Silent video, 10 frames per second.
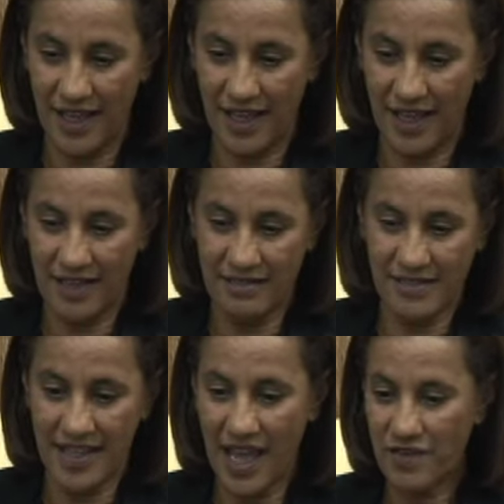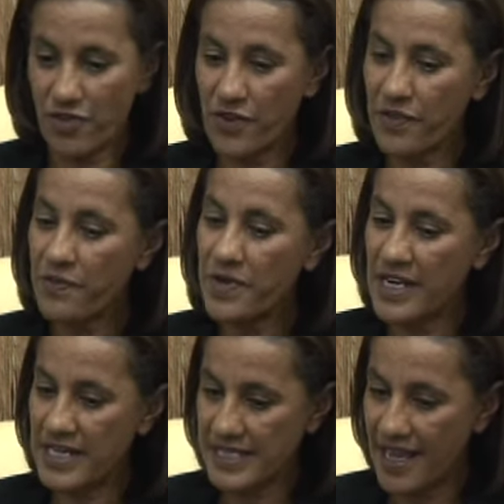and that for 3
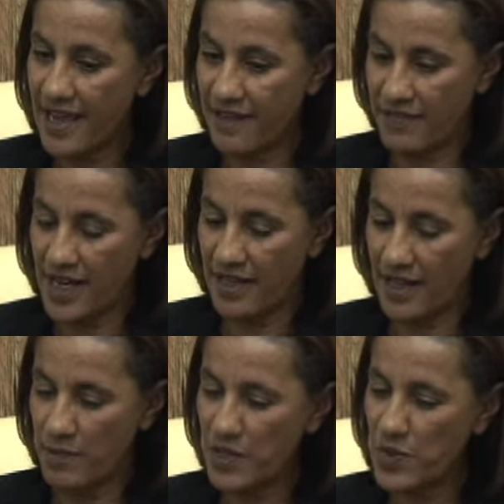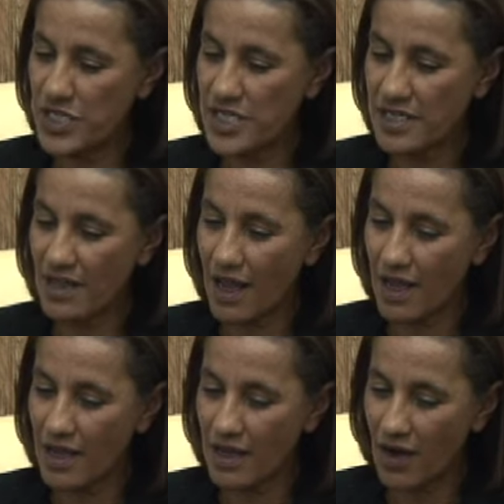years I have done that, but it was just
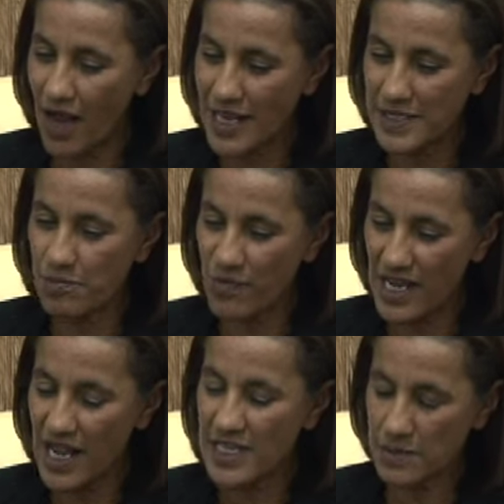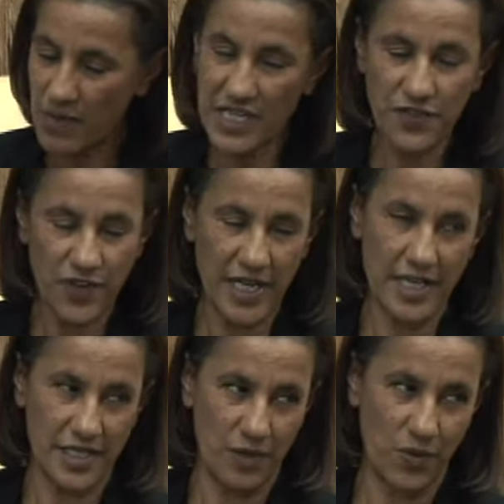as much fun
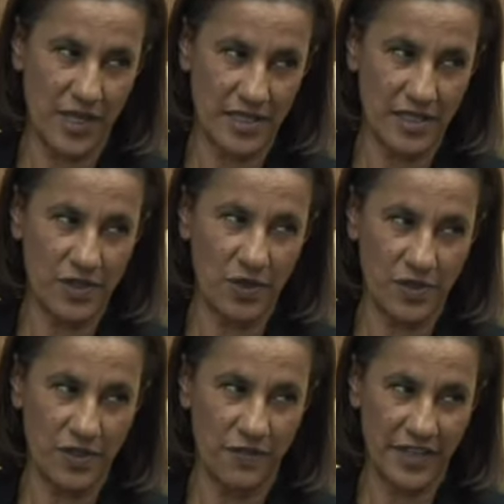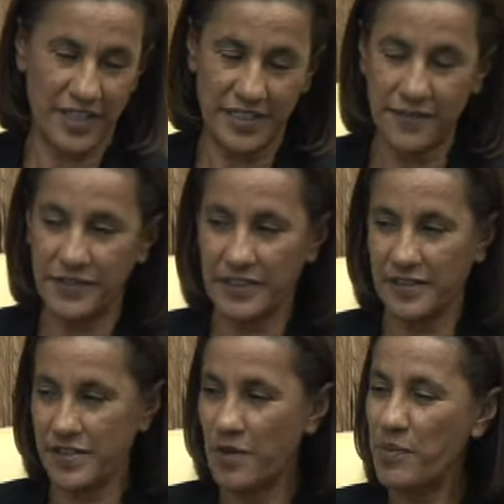as it was. It's also very
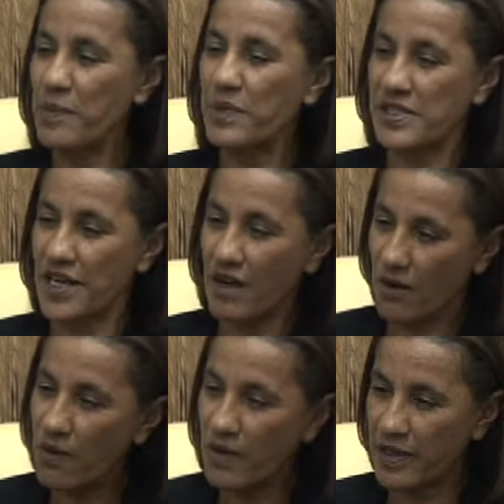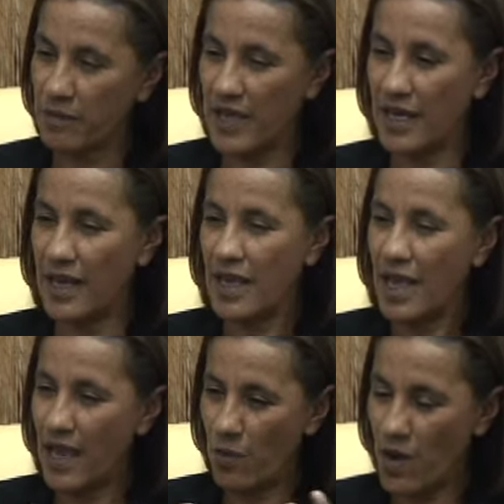difficult. Some people start calling me,
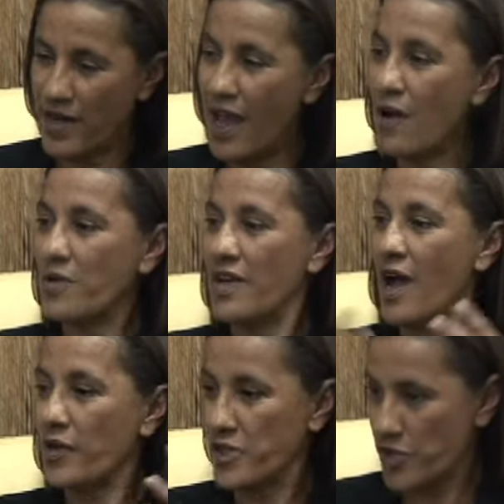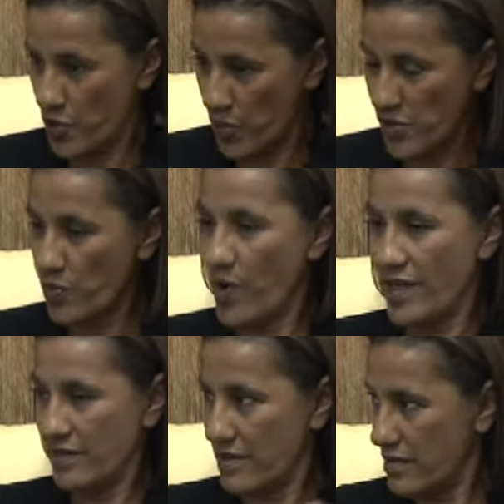and now the stores
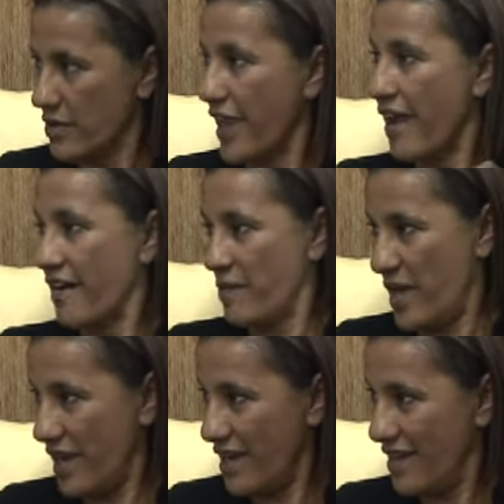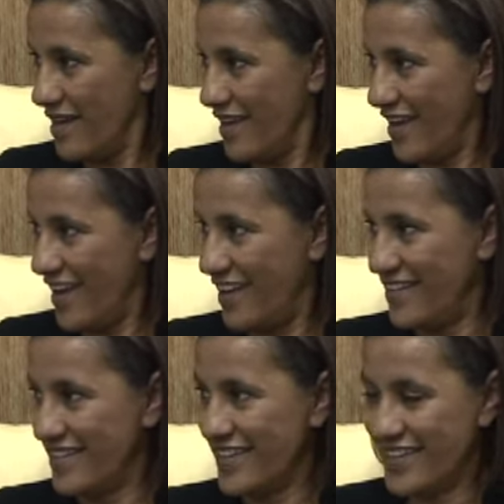want to carry me,
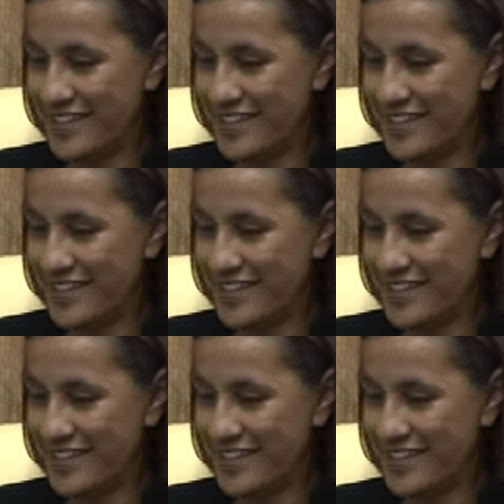and